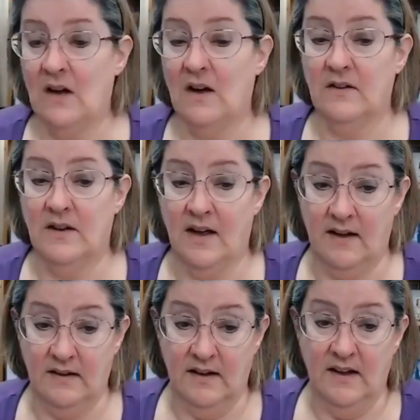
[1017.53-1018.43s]

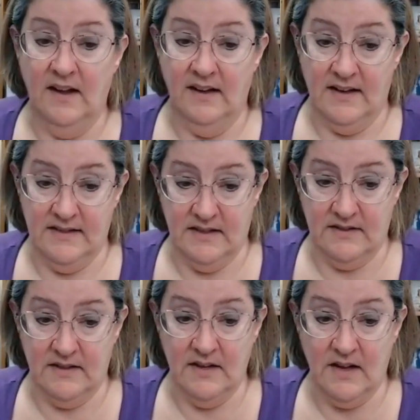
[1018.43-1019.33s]
okay. Because there's
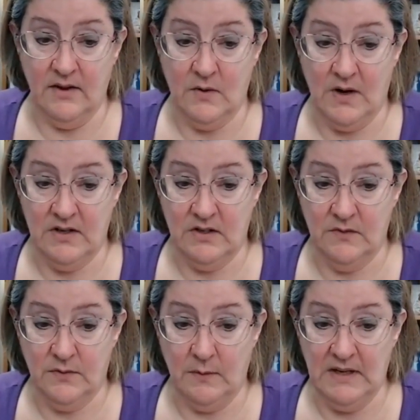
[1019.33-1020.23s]
another question
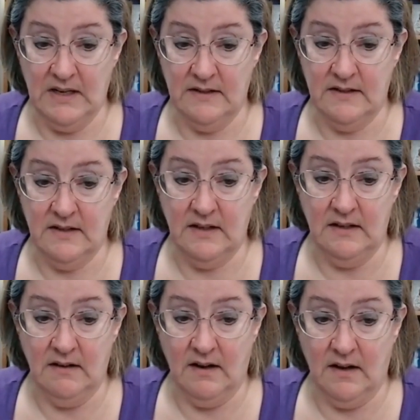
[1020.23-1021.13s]
from Nancy